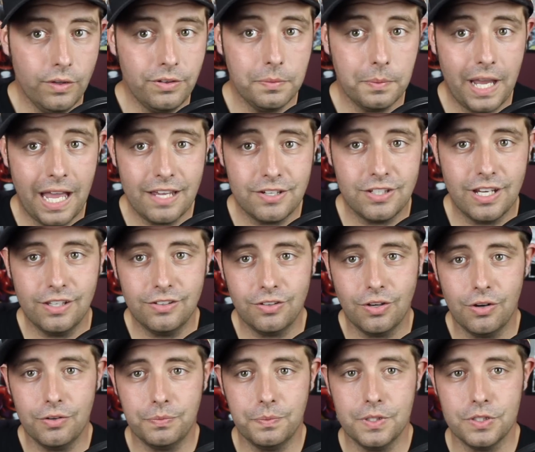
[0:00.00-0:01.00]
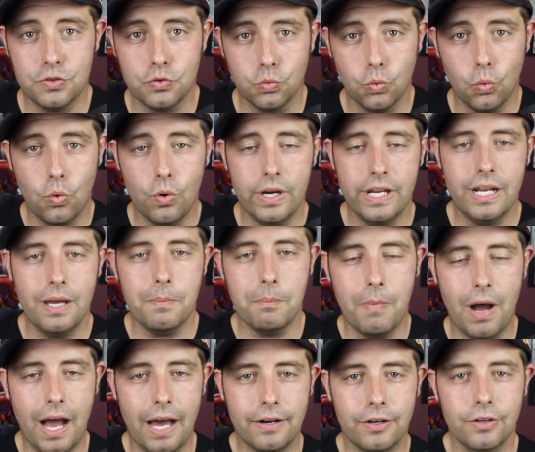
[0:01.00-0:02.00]
What's up guys, Shane Starnes with Droid
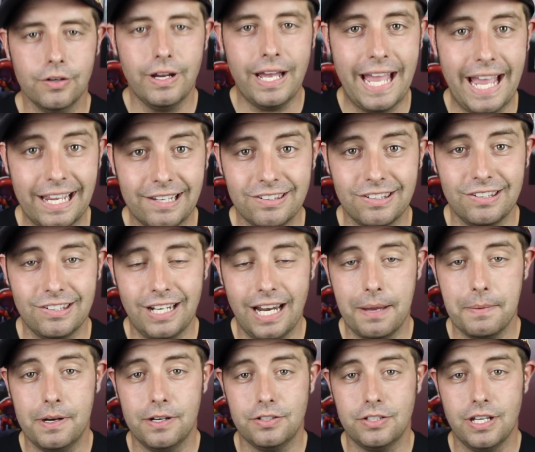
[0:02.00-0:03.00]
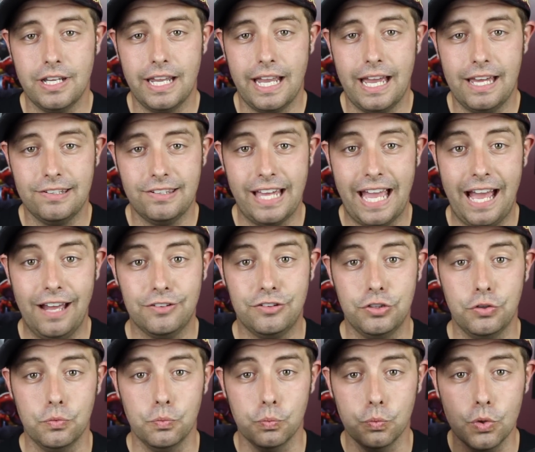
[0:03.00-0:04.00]
Modder X, and today I'm going to show you guys how
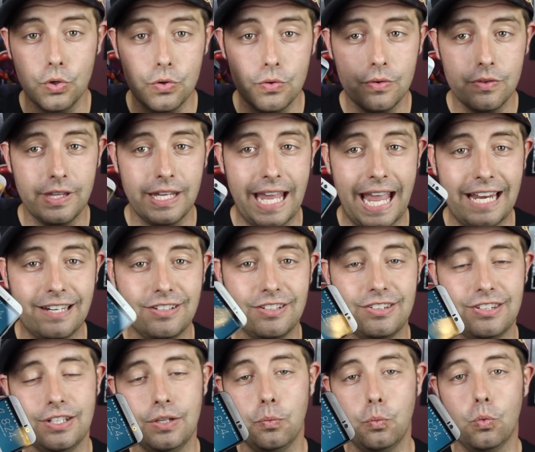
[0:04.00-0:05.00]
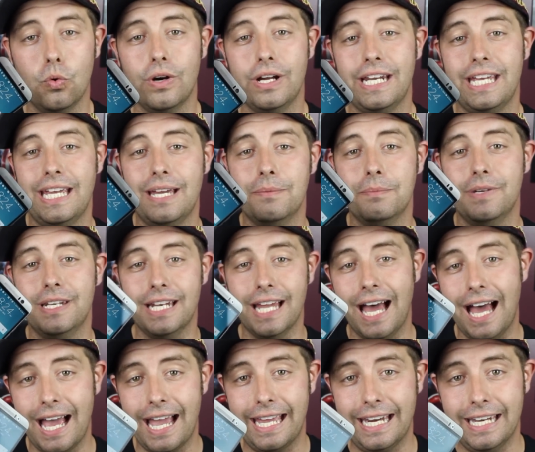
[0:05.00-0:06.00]
to root the HTC One
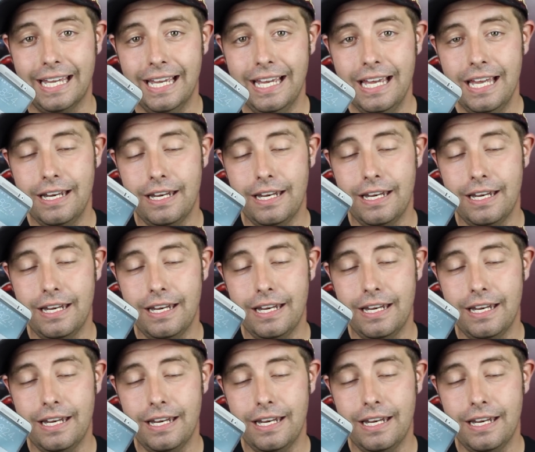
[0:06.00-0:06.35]
M9.